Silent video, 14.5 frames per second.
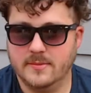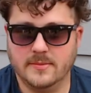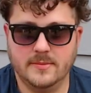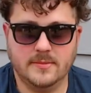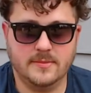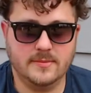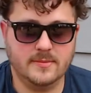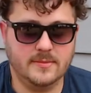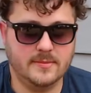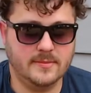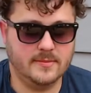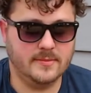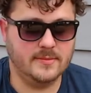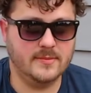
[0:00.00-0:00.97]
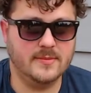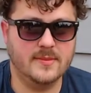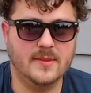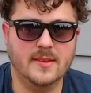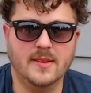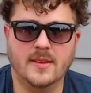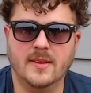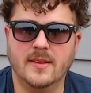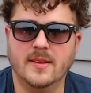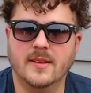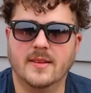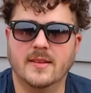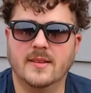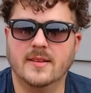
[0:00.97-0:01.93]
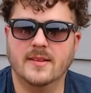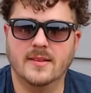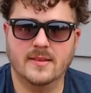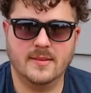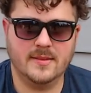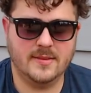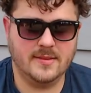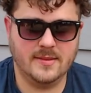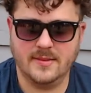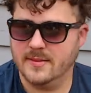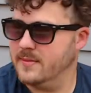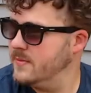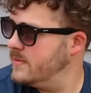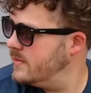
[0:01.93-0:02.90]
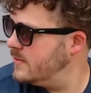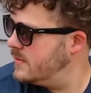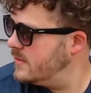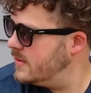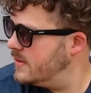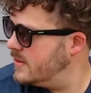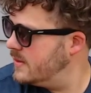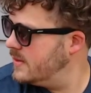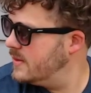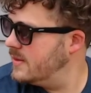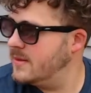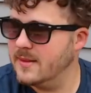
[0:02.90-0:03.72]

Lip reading: The person shown says nothing.